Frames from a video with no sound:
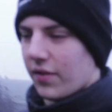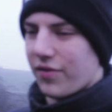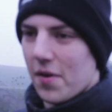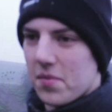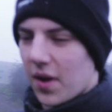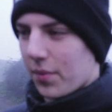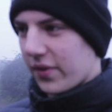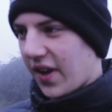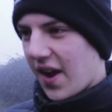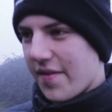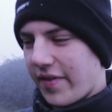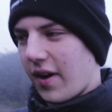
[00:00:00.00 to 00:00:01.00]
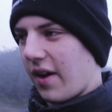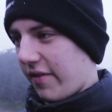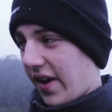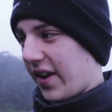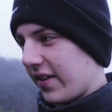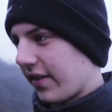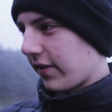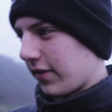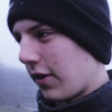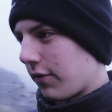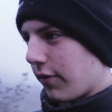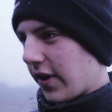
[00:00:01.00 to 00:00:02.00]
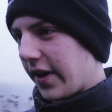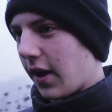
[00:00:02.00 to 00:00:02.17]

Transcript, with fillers: I framed it up on the 85 and it does look really